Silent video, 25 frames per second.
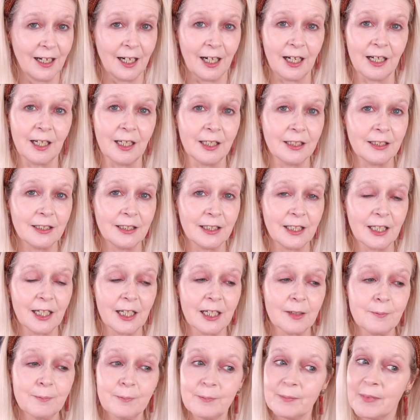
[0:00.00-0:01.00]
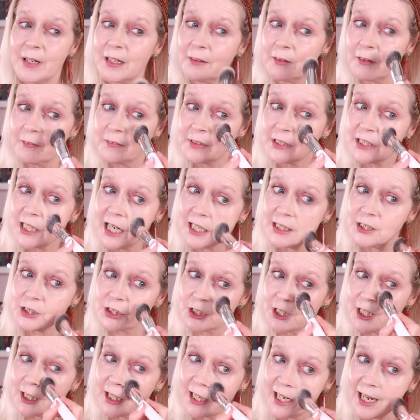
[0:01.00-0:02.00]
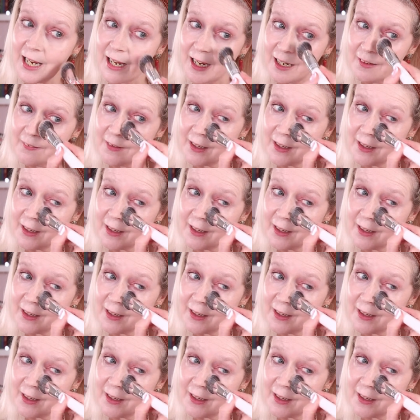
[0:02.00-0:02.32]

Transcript: And the amount of attention and care